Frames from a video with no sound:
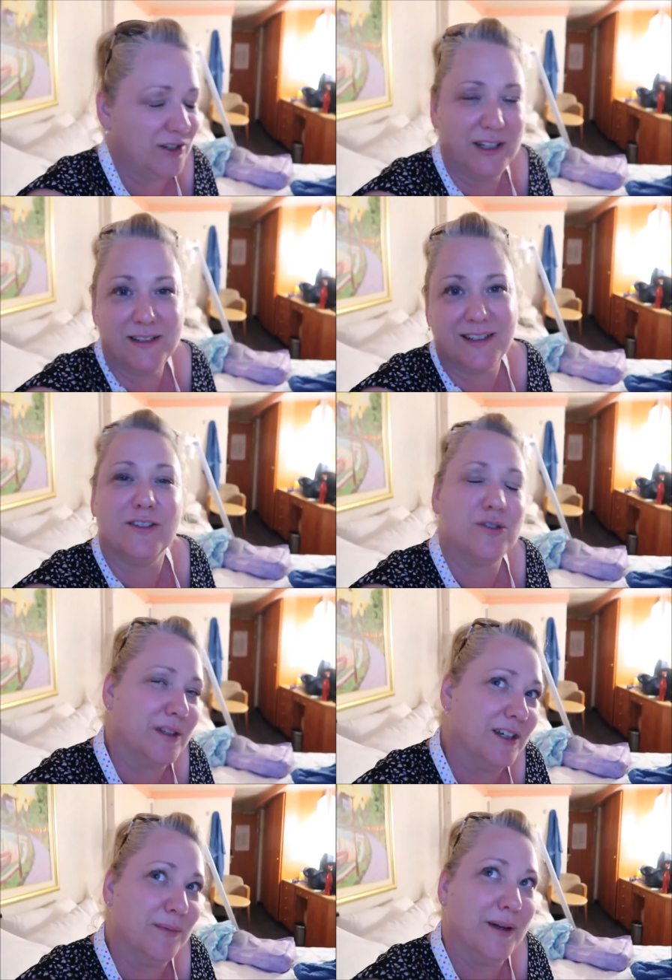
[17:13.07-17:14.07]
Johnny's in the
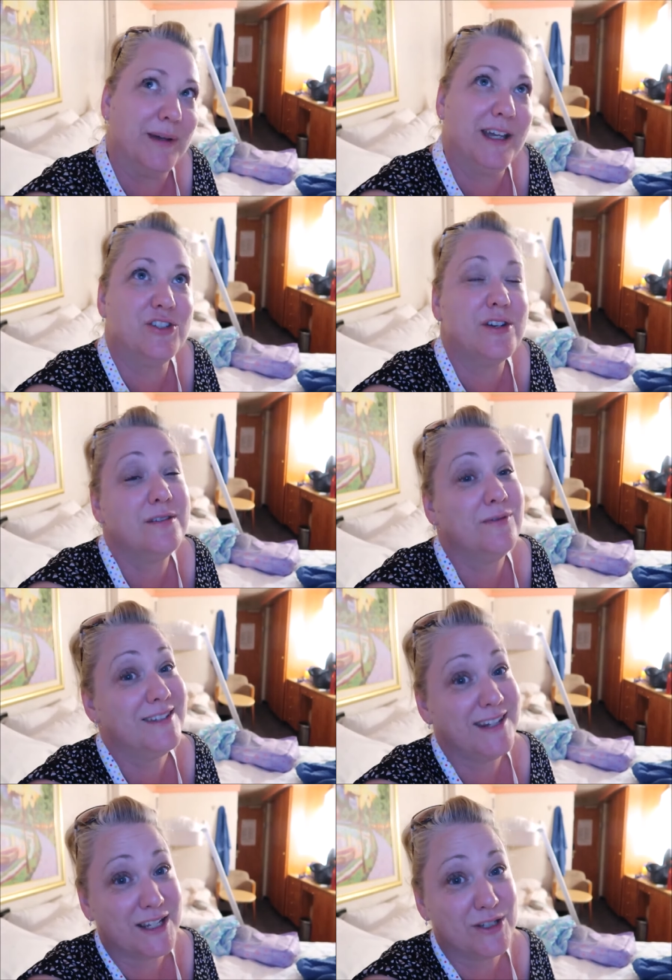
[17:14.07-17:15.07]
toilet at the moment and Joseph
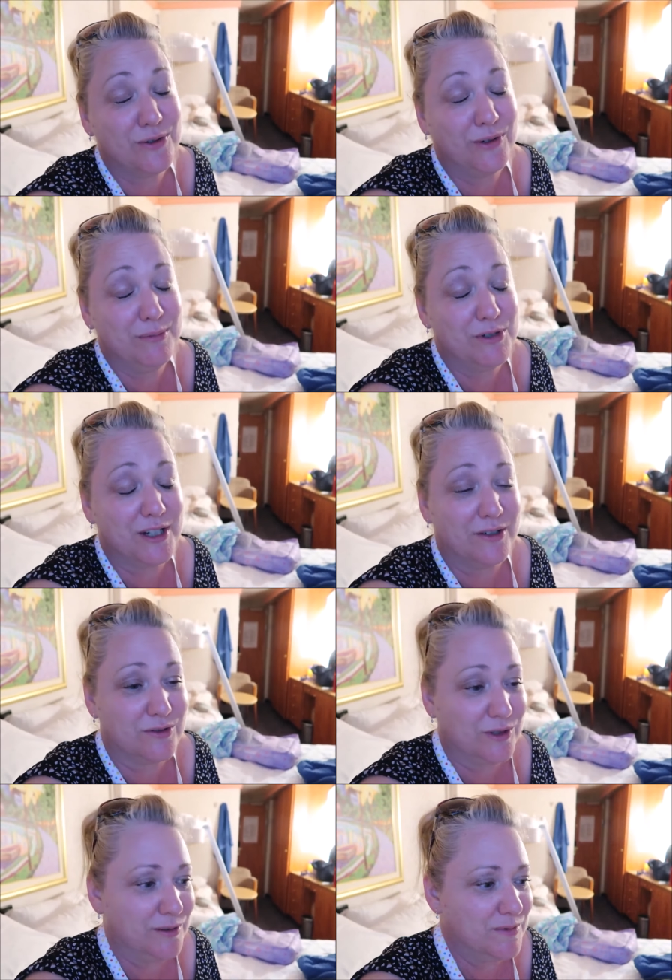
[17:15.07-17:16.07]
is next door in
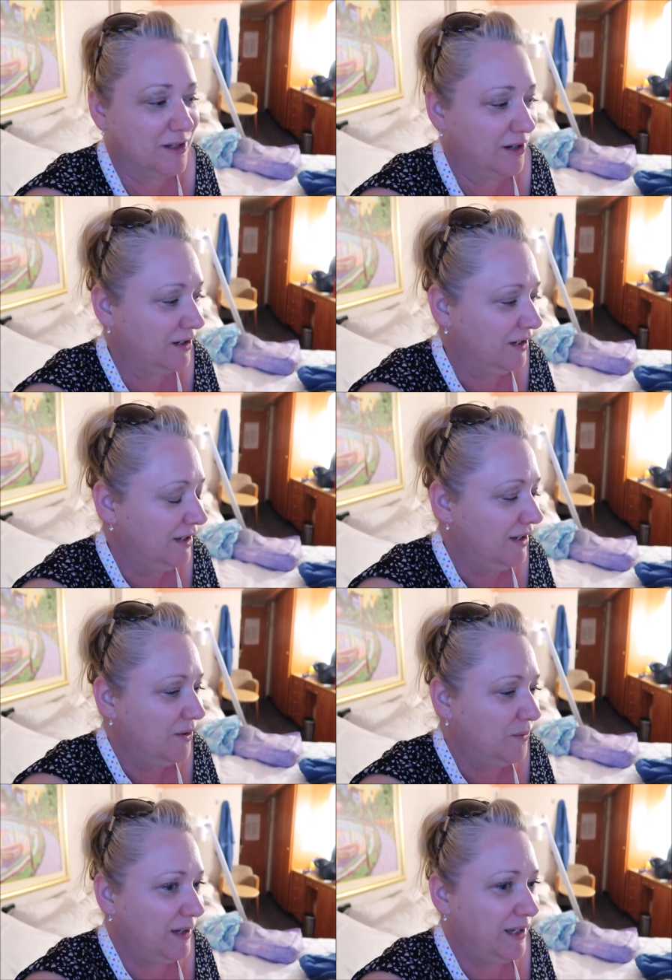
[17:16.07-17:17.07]
Michelle's room. So
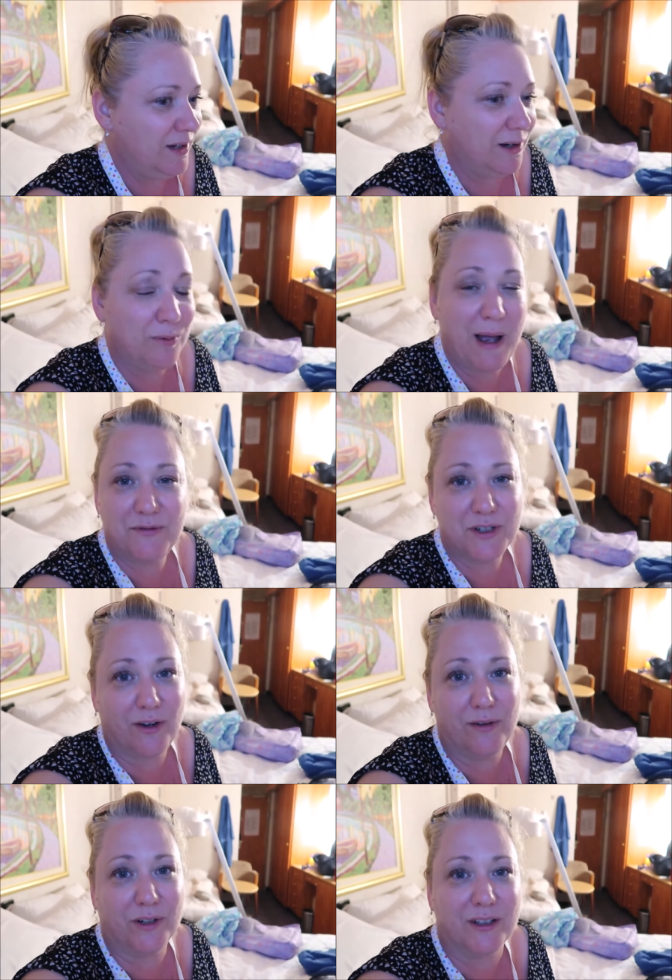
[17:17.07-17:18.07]
we, I'll have to
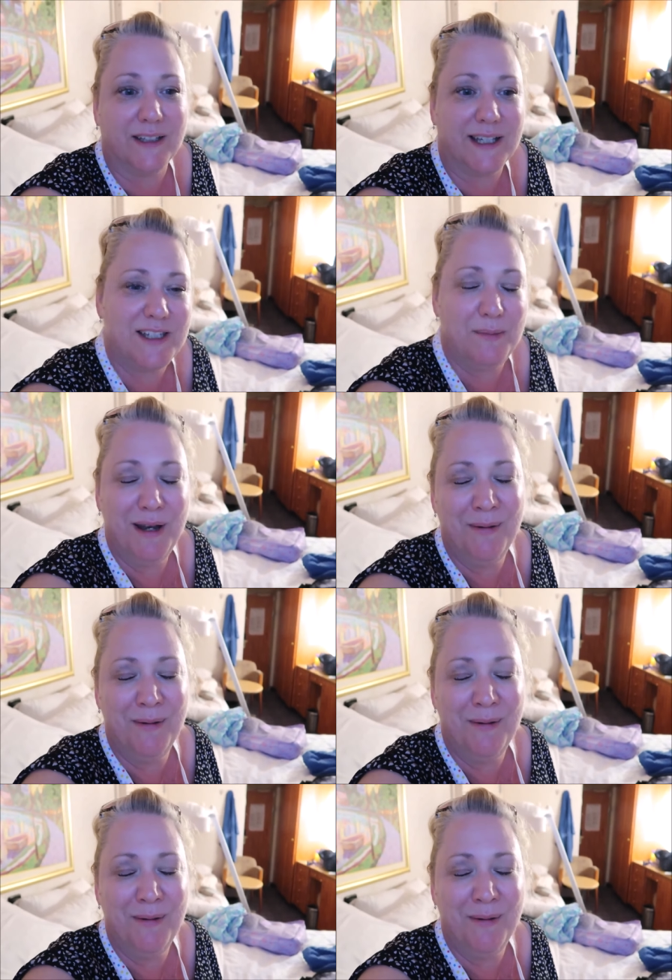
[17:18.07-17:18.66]
go over and collect him in a